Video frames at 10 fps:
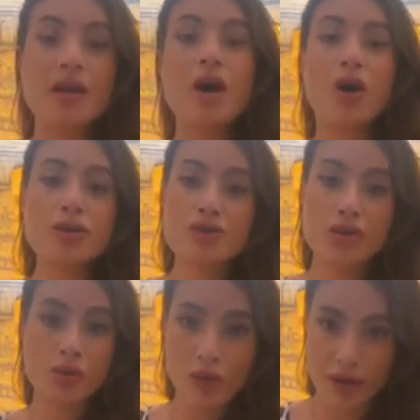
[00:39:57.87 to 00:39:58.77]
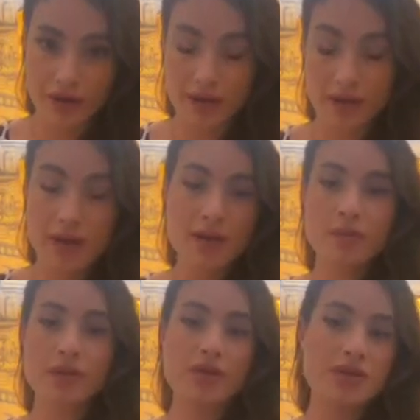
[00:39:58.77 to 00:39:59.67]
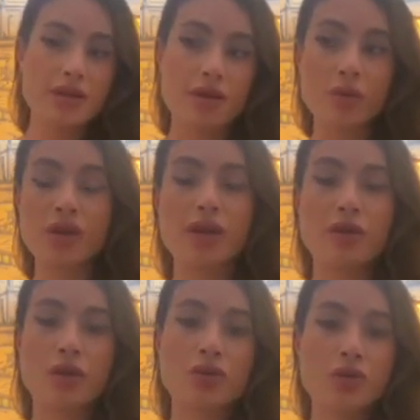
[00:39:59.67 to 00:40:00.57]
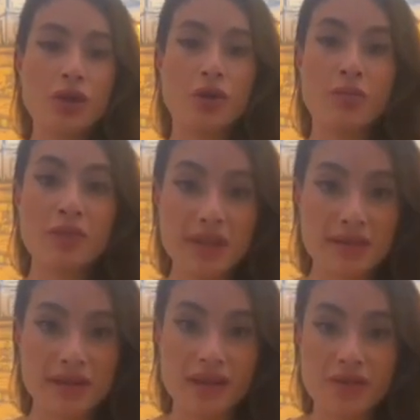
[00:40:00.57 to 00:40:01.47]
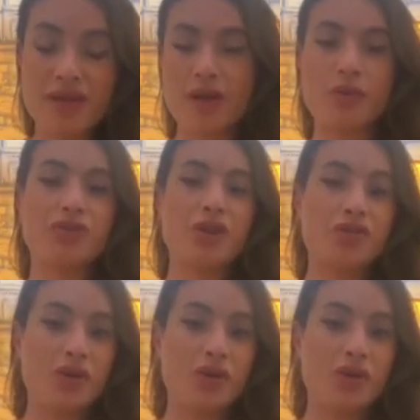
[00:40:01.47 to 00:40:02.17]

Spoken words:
Also in work, because we cannot truly commit if then we change our